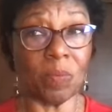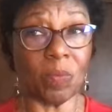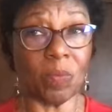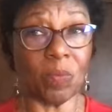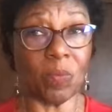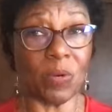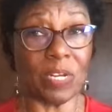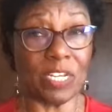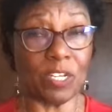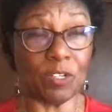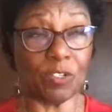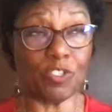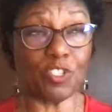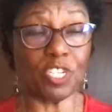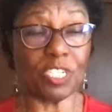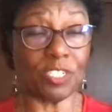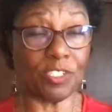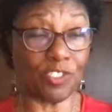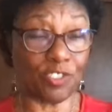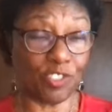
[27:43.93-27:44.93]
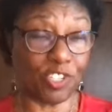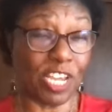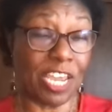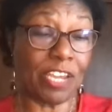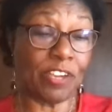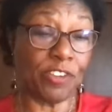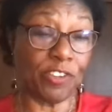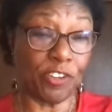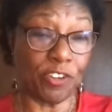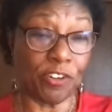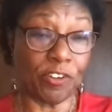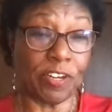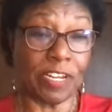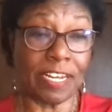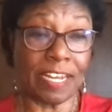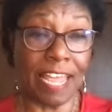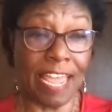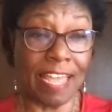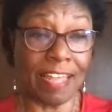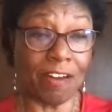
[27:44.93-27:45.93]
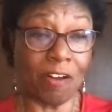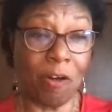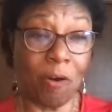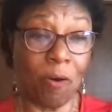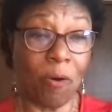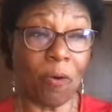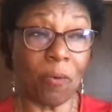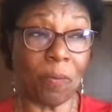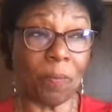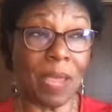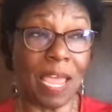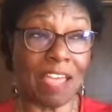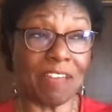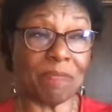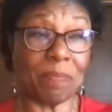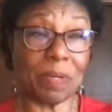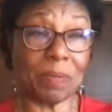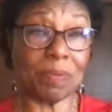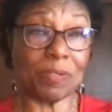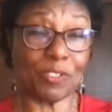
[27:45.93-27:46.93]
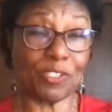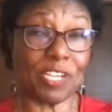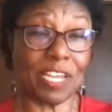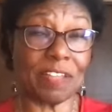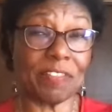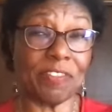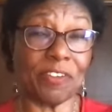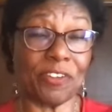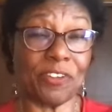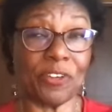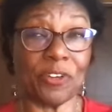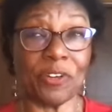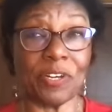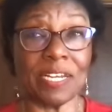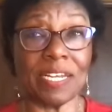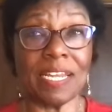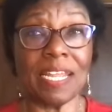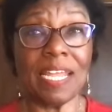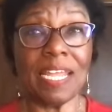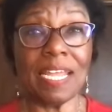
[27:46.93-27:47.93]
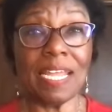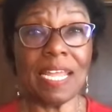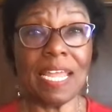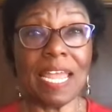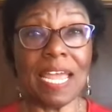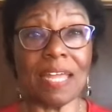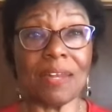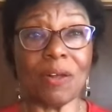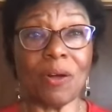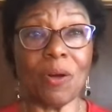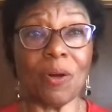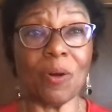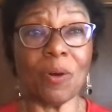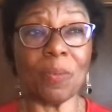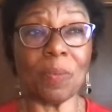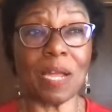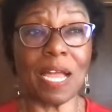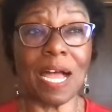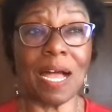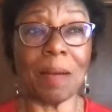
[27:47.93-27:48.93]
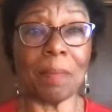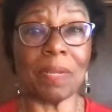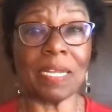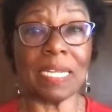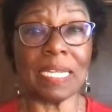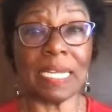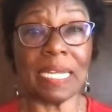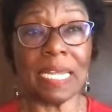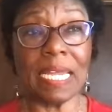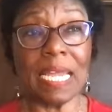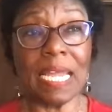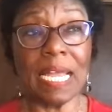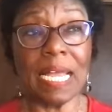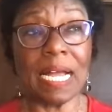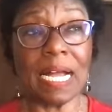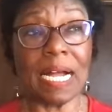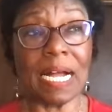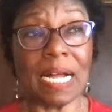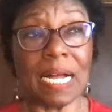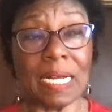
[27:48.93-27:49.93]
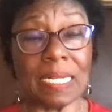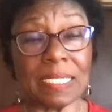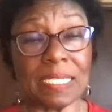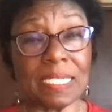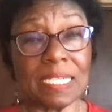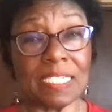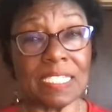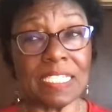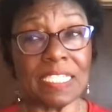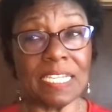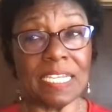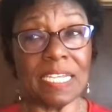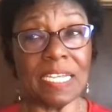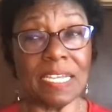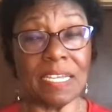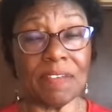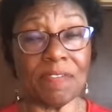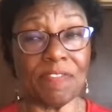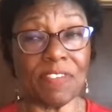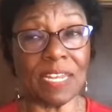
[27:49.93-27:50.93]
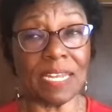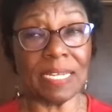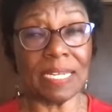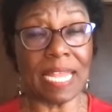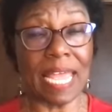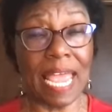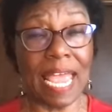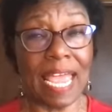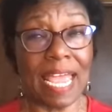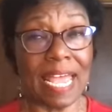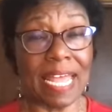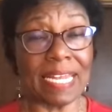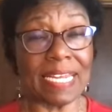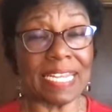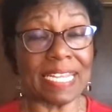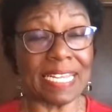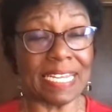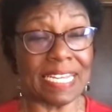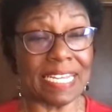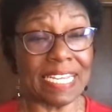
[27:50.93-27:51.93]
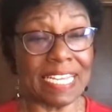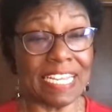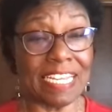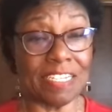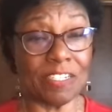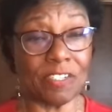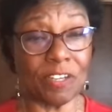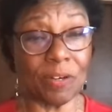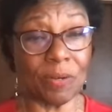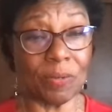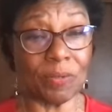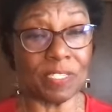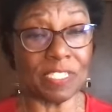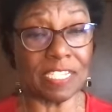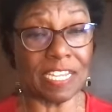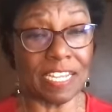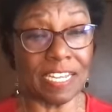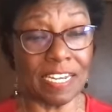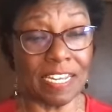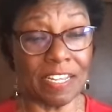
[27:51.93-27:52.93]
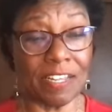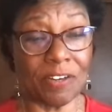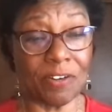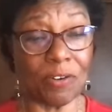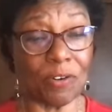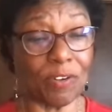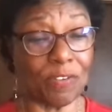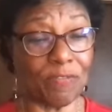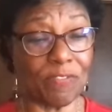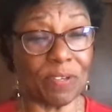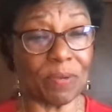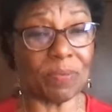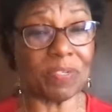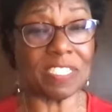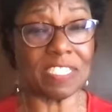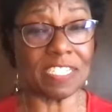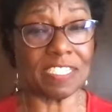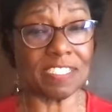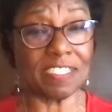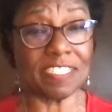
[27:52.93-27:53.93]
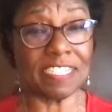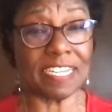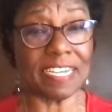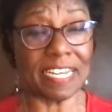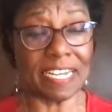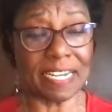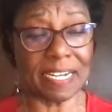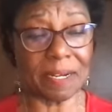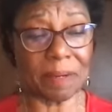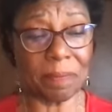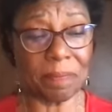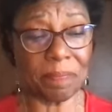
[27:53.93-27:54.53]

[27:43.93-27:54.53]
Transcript: we used to check urine at home, have people check their urine at home commonly to see if it had any ketones in it or if it was acidic.